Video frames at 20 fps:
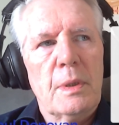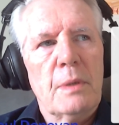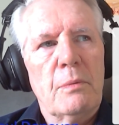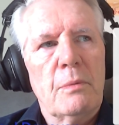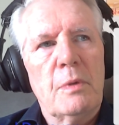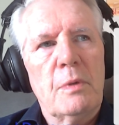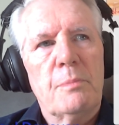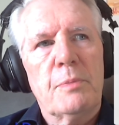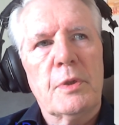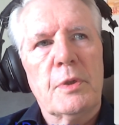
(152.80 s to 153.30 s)

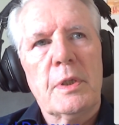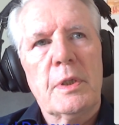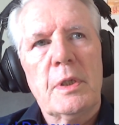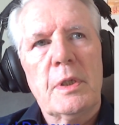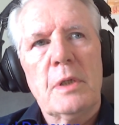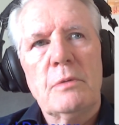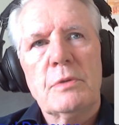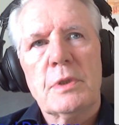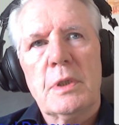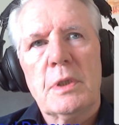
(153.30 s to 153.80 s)
We'll put a
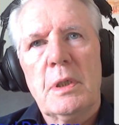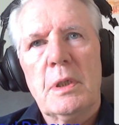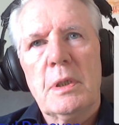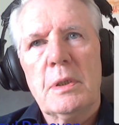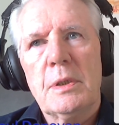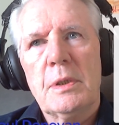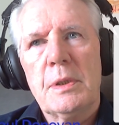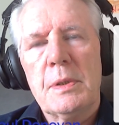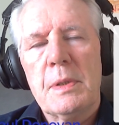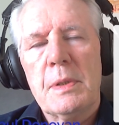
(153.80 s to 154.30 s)
note
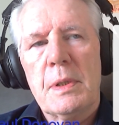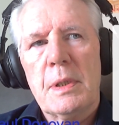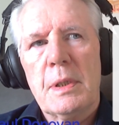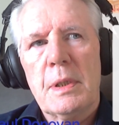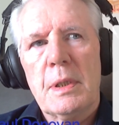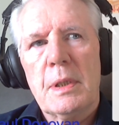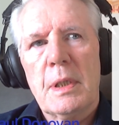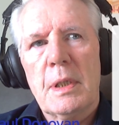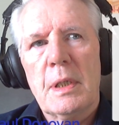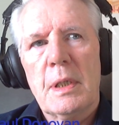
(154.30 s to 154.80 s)
on
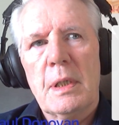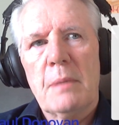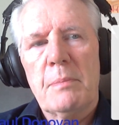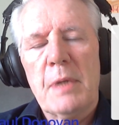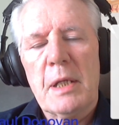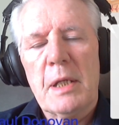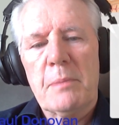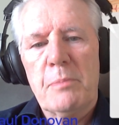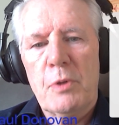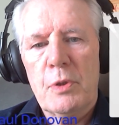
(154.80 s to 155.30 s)

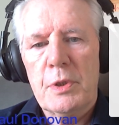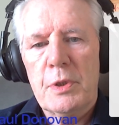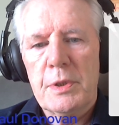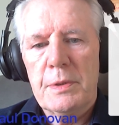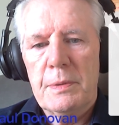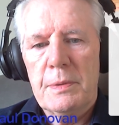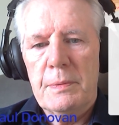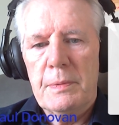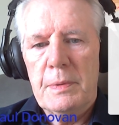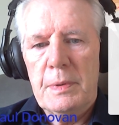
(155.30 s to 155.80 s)
Blackboard
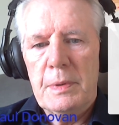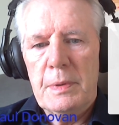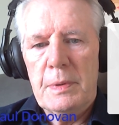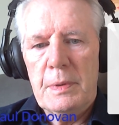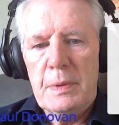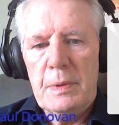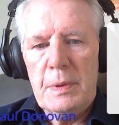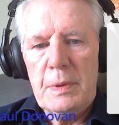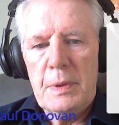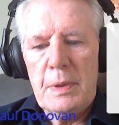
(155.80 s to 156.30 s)

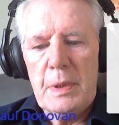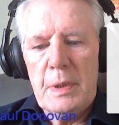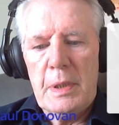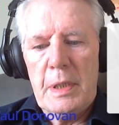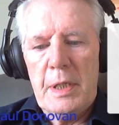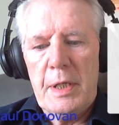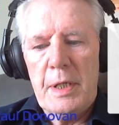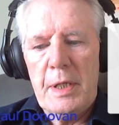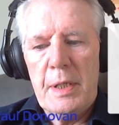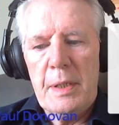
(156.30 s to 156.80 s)

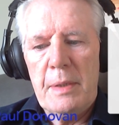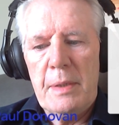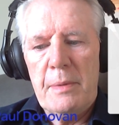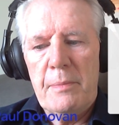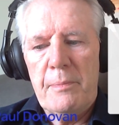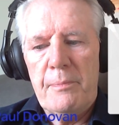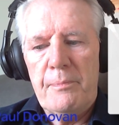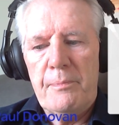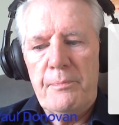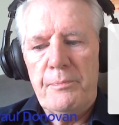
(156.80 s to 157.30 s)

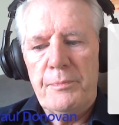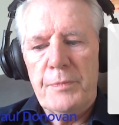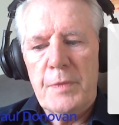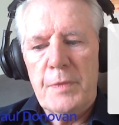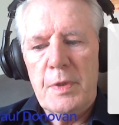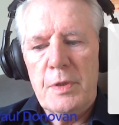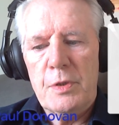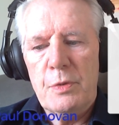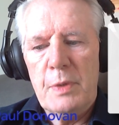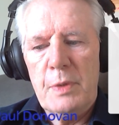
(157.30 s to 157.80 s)

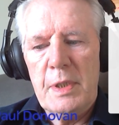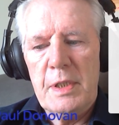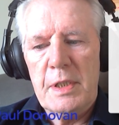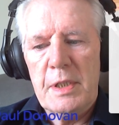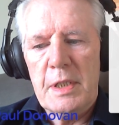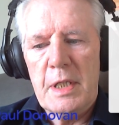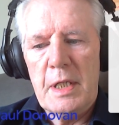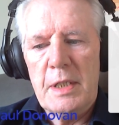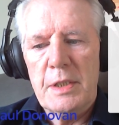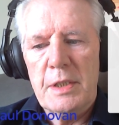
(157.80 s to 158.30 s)
to
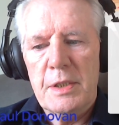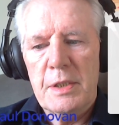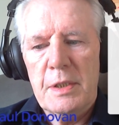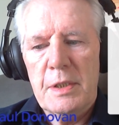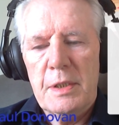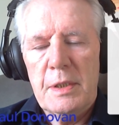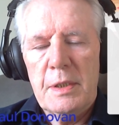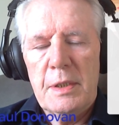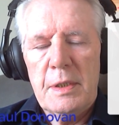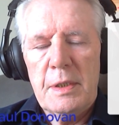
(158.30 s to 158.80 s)
indicate
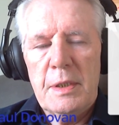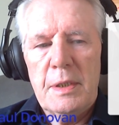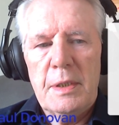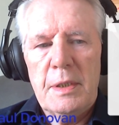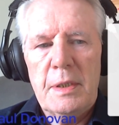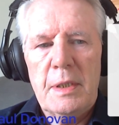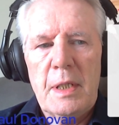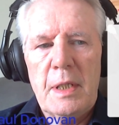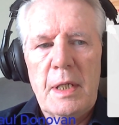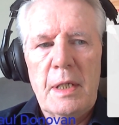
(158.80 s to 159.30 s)

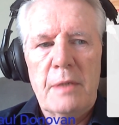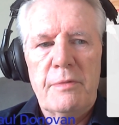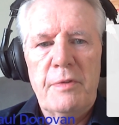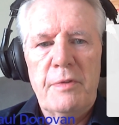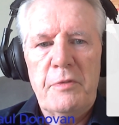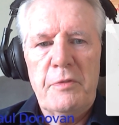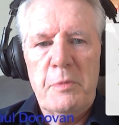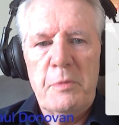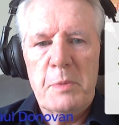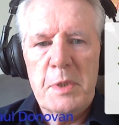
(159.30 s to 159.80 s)
that
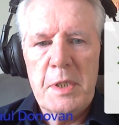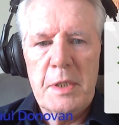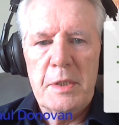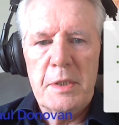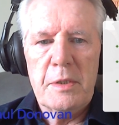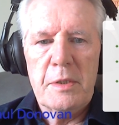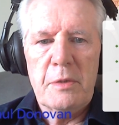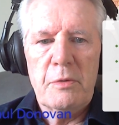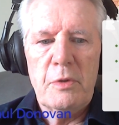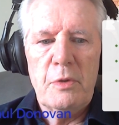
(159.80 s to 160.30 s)
50%
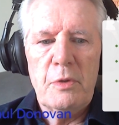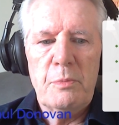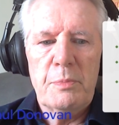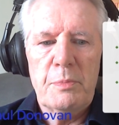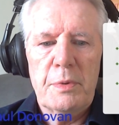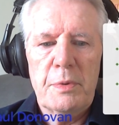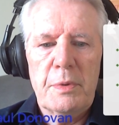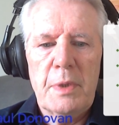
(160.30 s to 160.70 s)
of the group